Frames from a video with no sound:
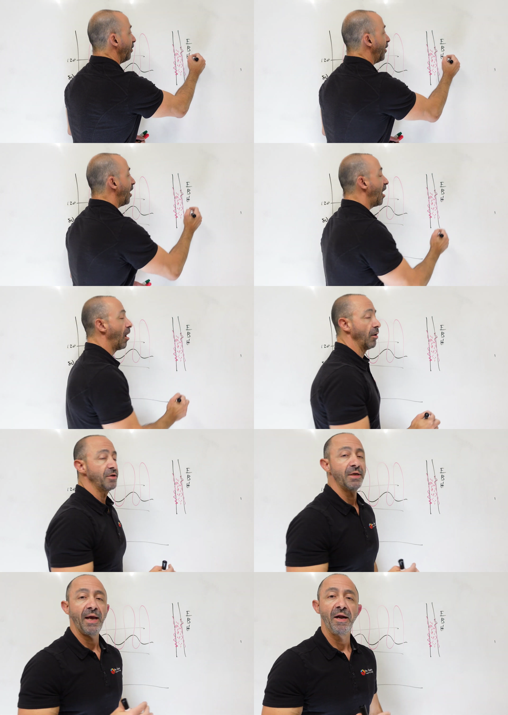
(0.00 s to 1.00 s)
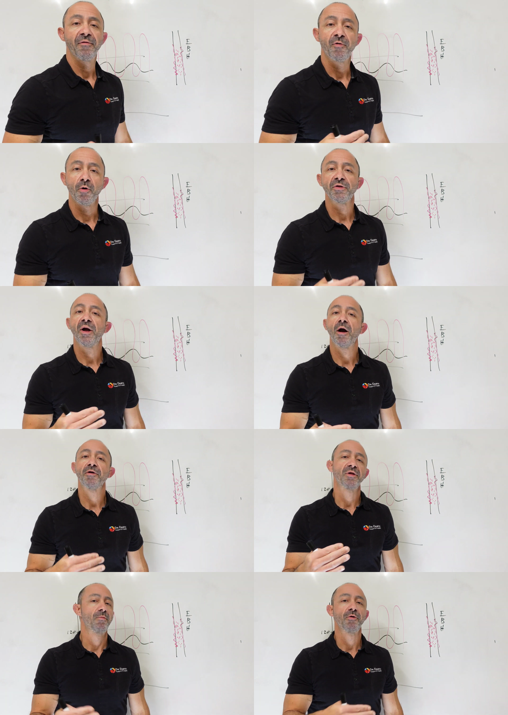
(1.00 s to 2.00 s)
The heart, and of course the
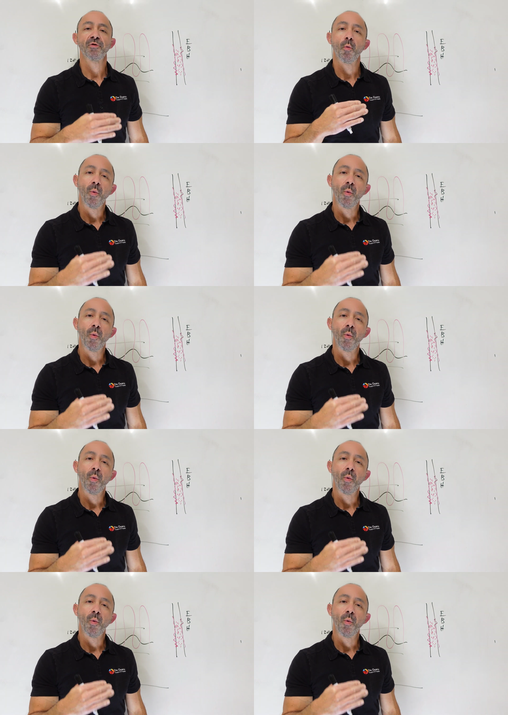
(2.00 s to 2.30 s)
heart is the most